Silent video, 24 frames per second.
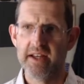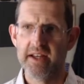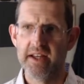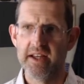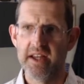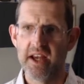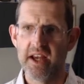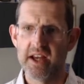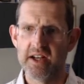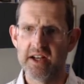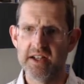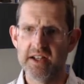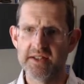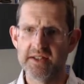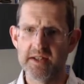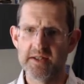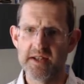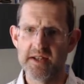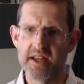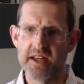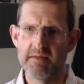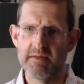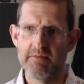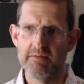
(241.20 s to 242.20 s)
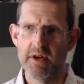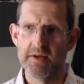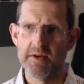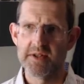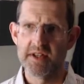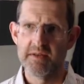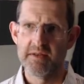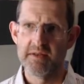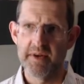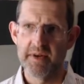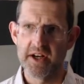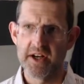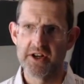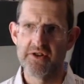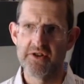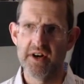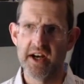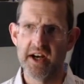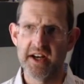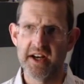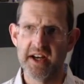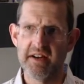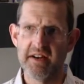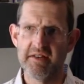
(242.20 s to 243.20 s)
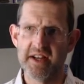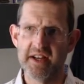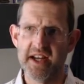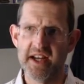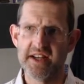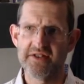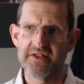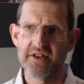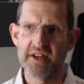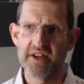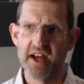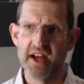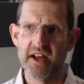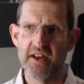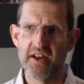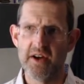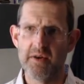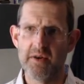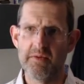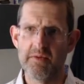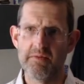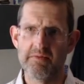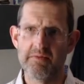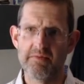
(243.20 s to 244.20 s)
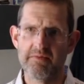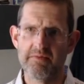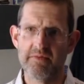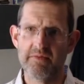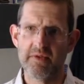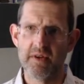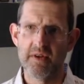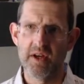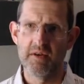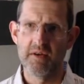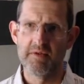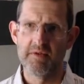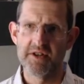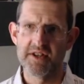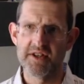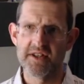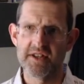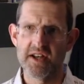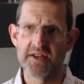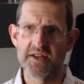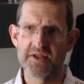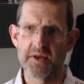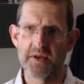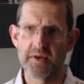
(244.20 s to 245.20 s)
You can also see that most of the big drawdown days are yellow, which is also